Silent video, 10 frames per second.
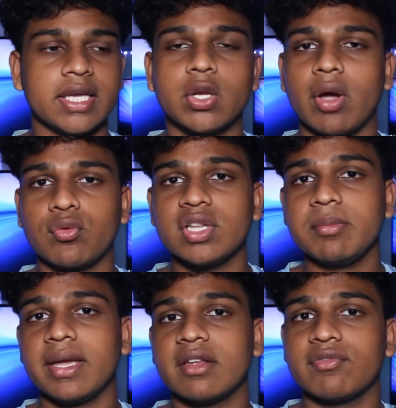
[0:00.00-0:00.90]
you know, I really
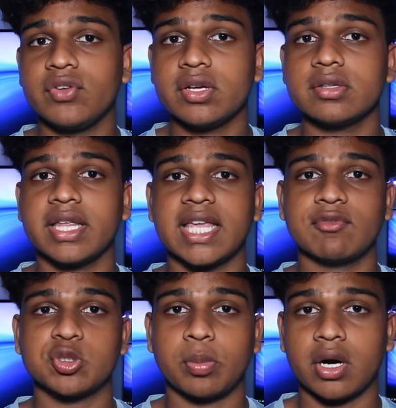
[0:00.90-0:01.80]
made it feel like it
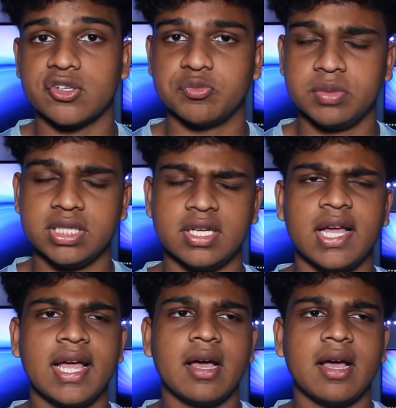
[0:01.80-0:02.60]
was a part of me.